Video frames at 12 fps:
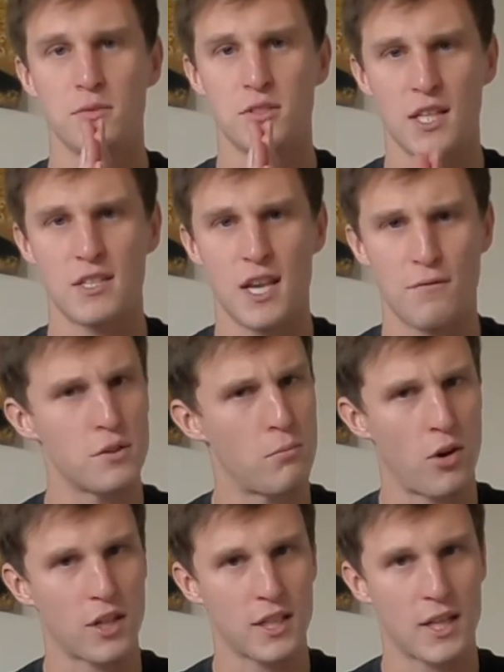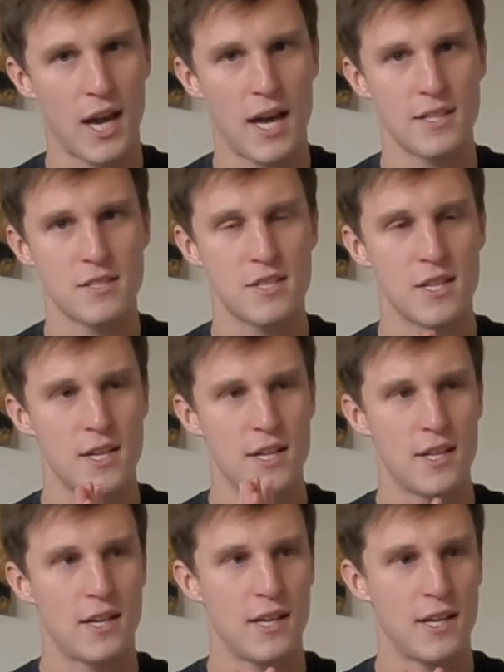Stay safe in the market, guys,
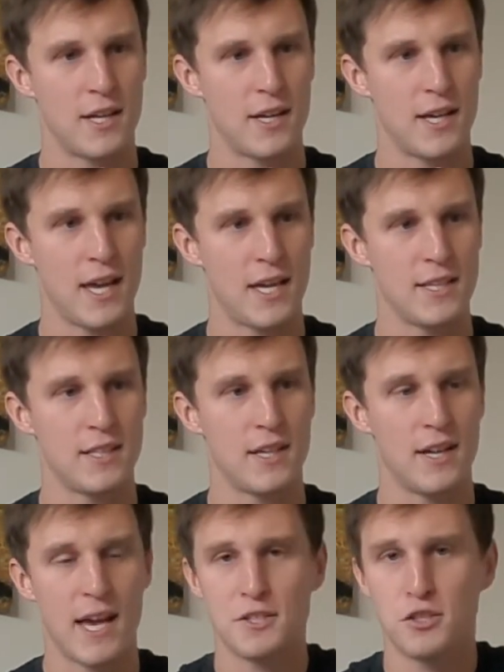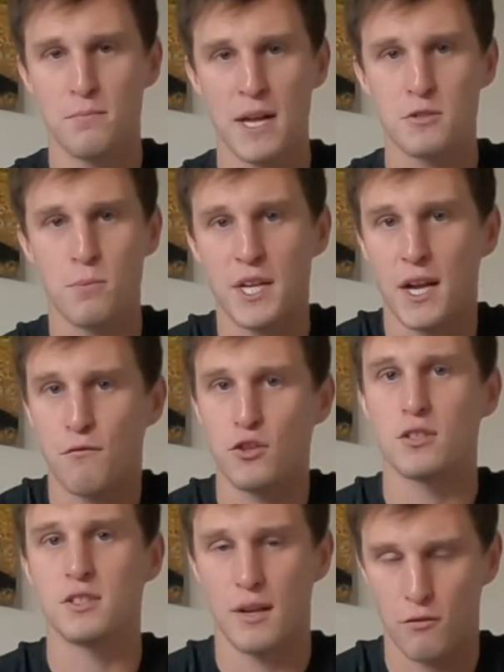and hedge your bets by
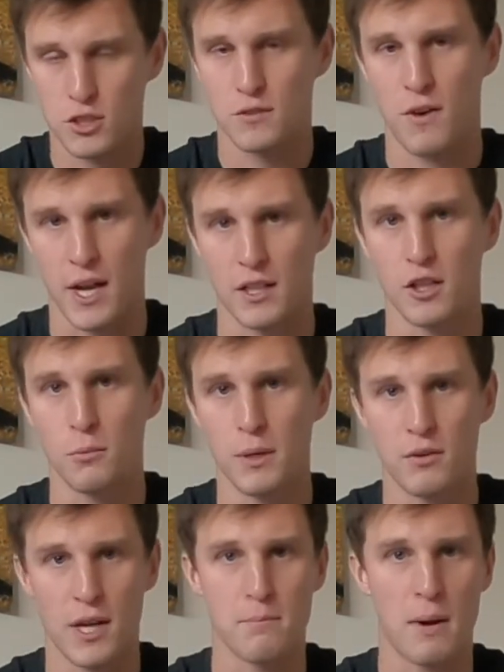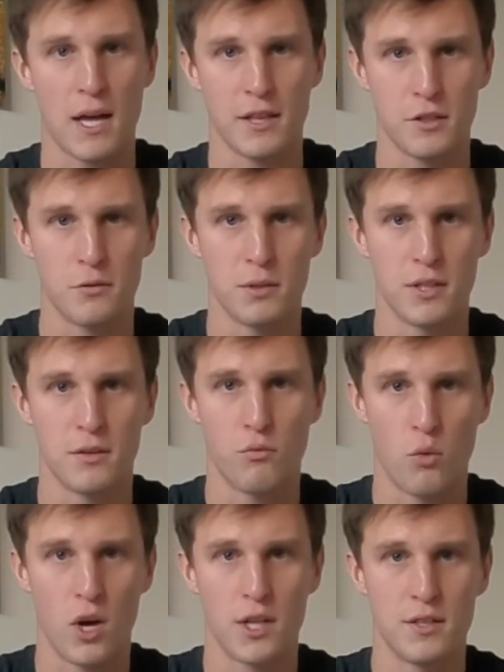diversifying a little bit, right? Buy a little bit of
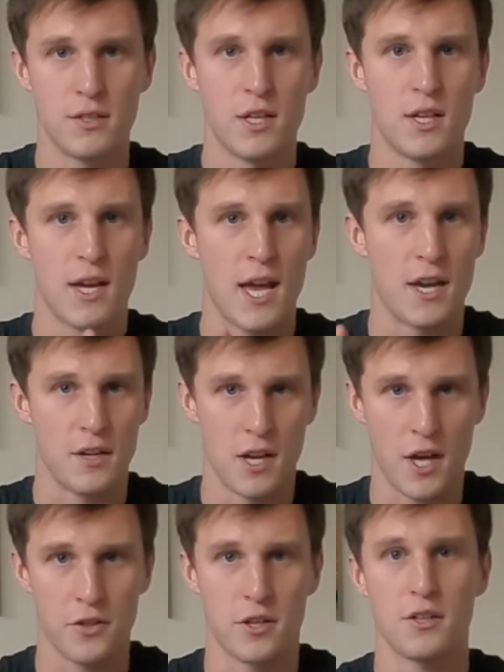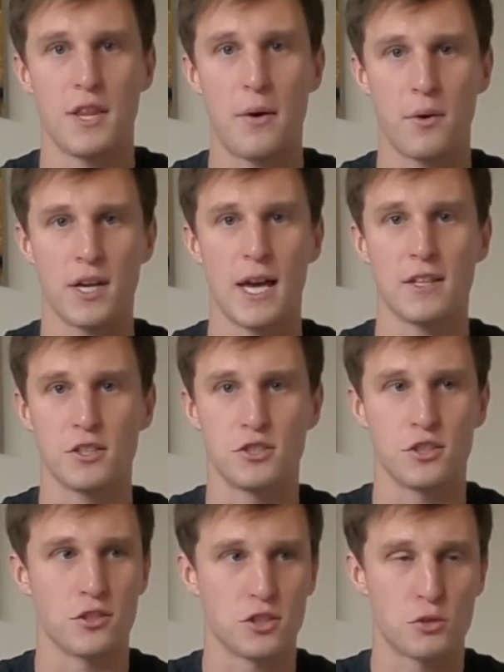one and another. That way, at
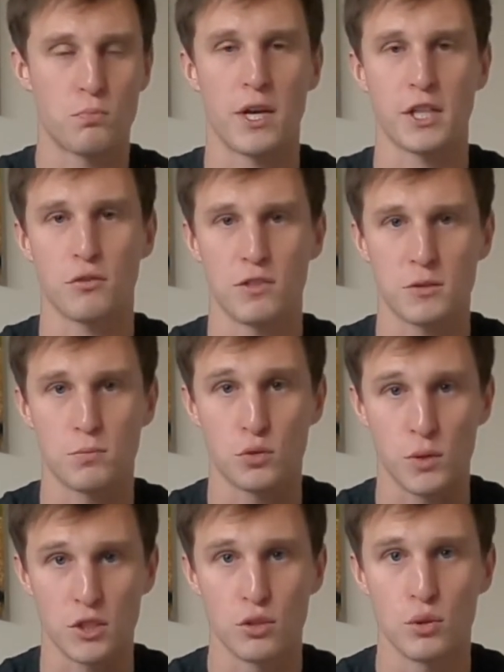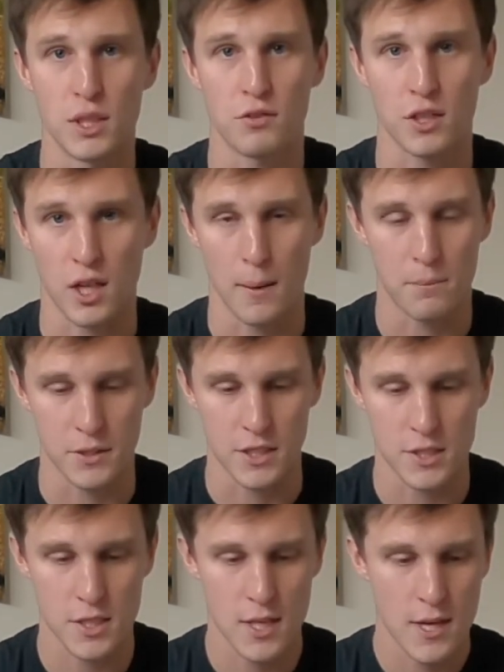least you're spreading your risk between two different
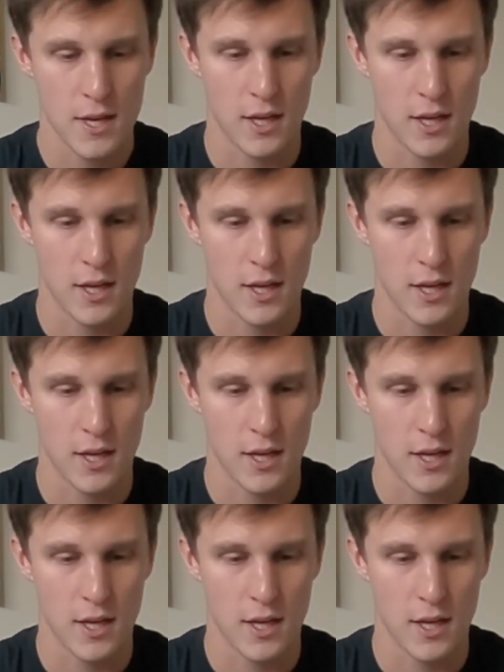companies,